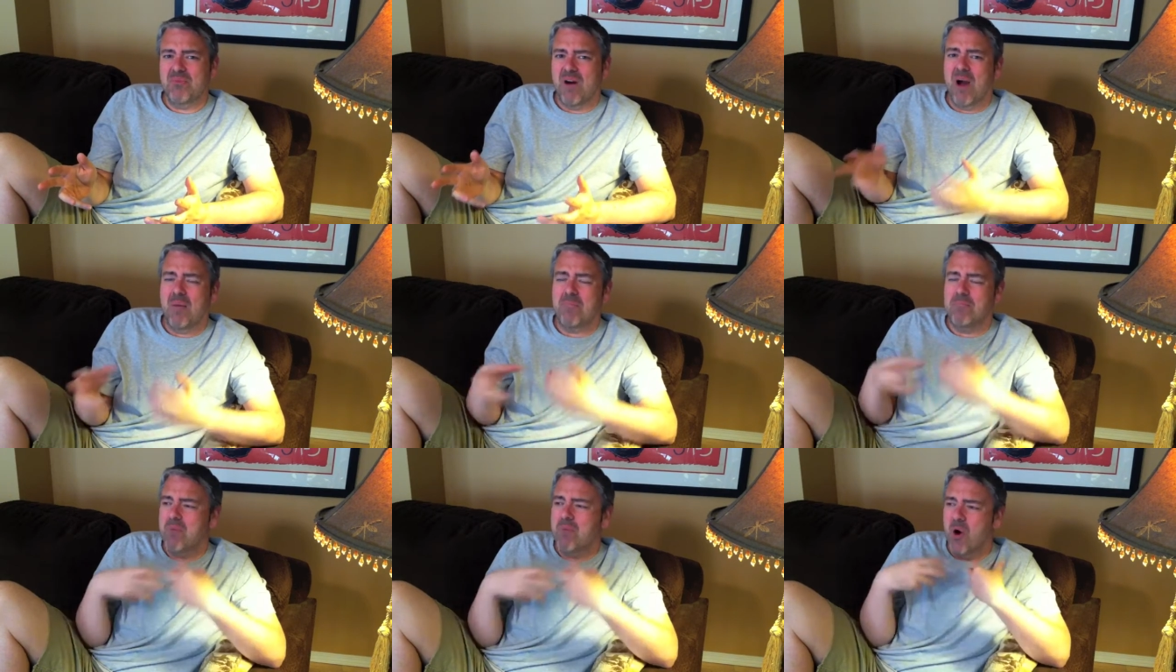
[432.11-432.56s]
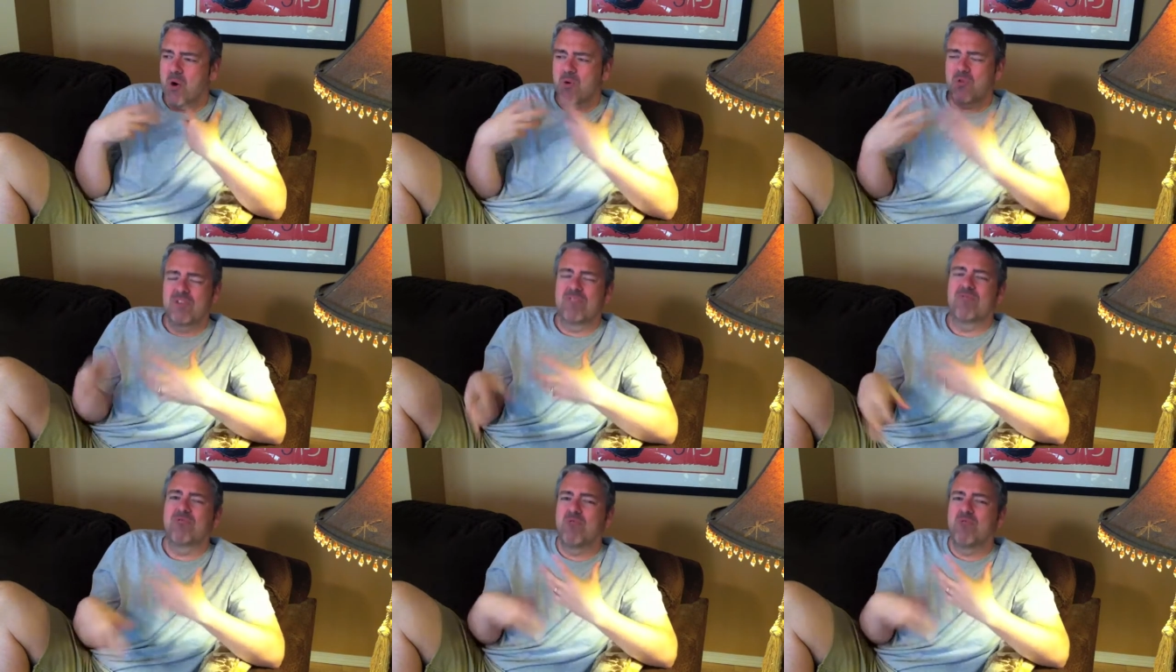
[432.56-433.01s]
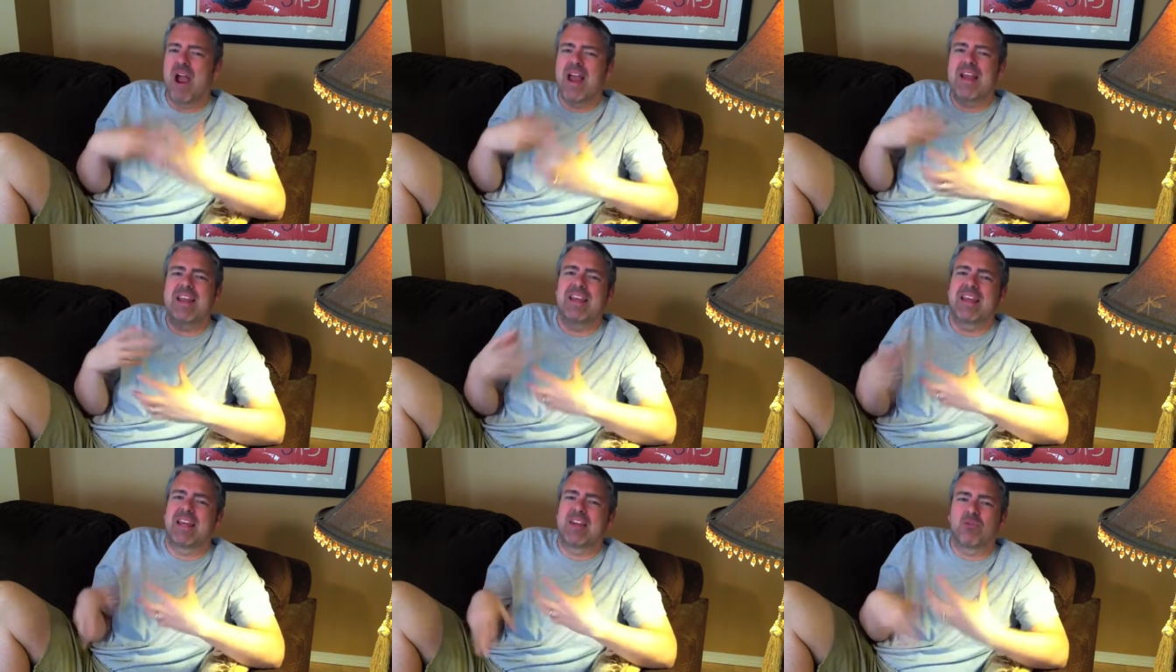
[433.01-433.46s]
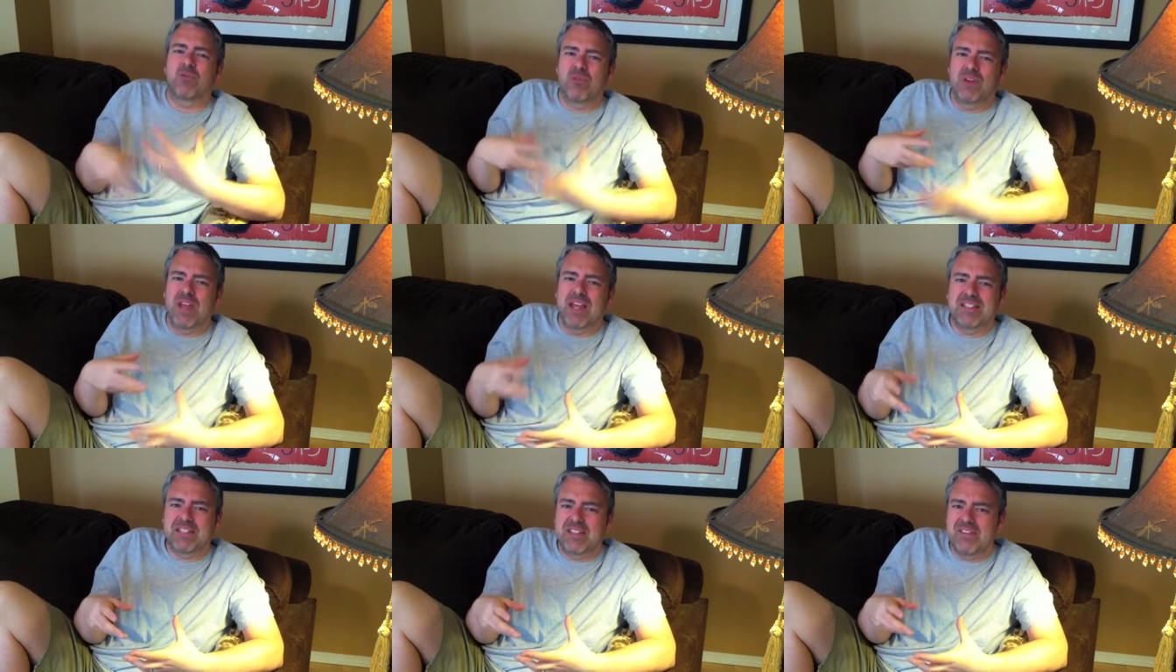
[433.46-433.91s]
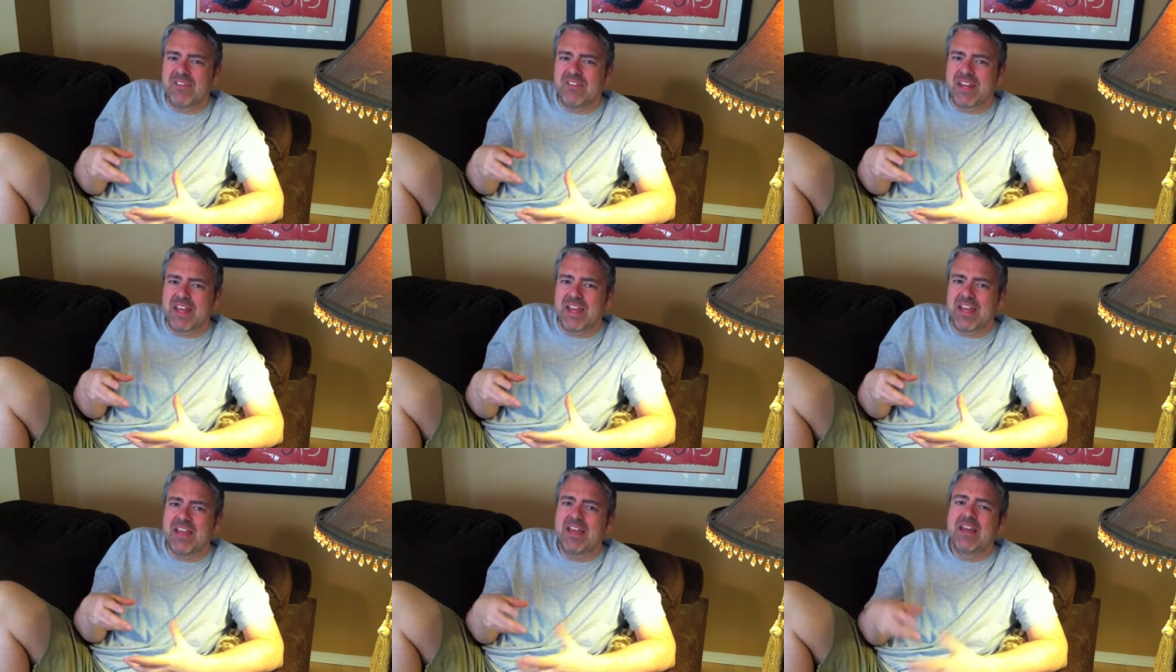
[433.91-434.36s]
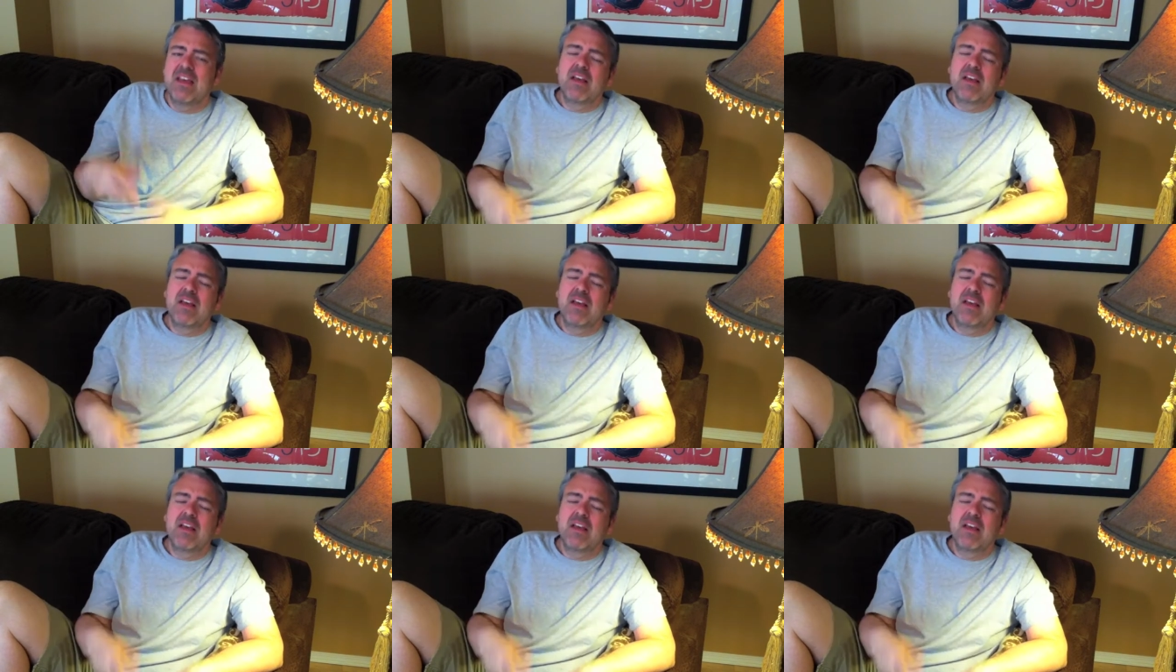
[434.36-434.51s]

a mode of writing and creativity.